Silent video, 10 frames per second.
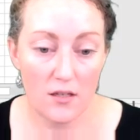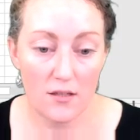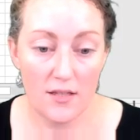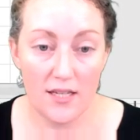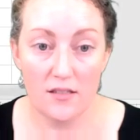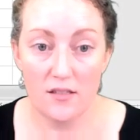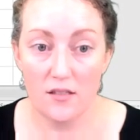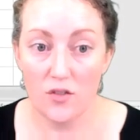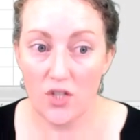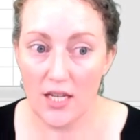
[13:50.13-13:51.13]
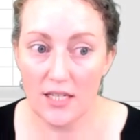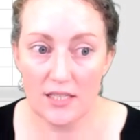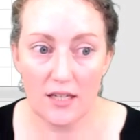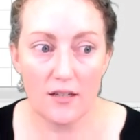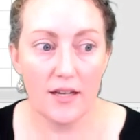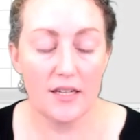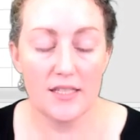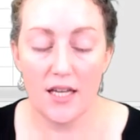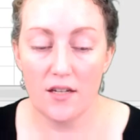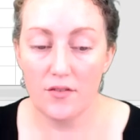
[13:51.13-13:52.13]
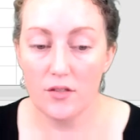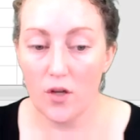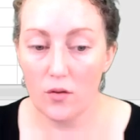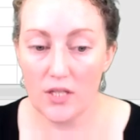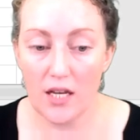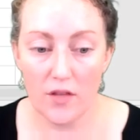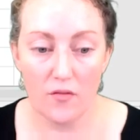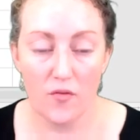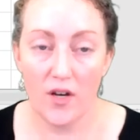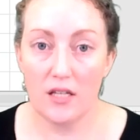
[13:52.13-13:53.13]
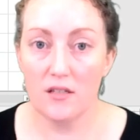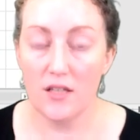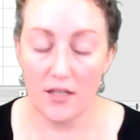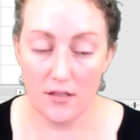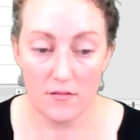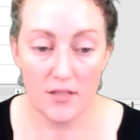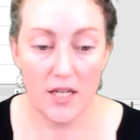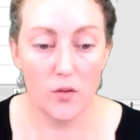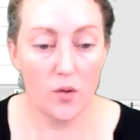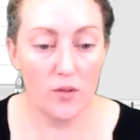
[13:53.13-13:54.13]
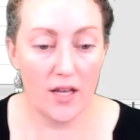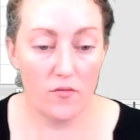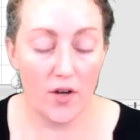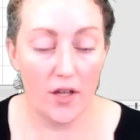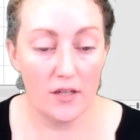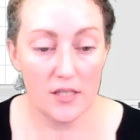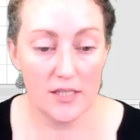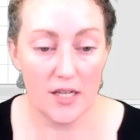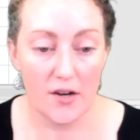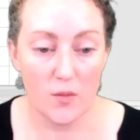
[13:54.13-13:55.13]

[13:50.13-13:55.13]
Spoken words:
this sheet. And like I said, if you don't have that file, you can download that file as a starting